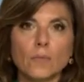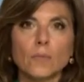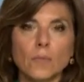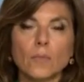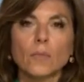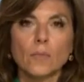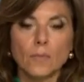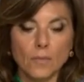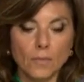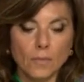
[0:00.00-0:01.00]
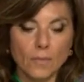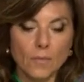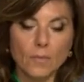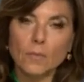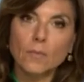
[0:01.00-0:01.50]

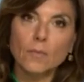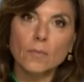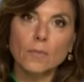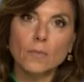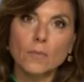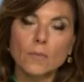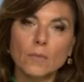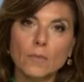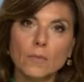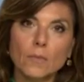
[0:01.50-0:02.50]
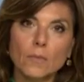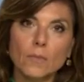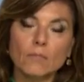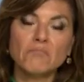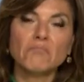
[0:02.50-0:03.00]

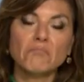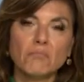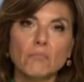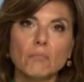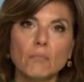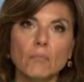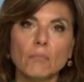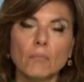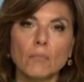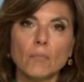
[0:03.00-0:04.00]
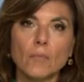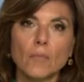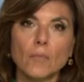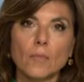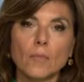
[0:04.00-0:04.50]

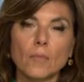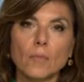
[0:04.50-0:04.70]
[no speech]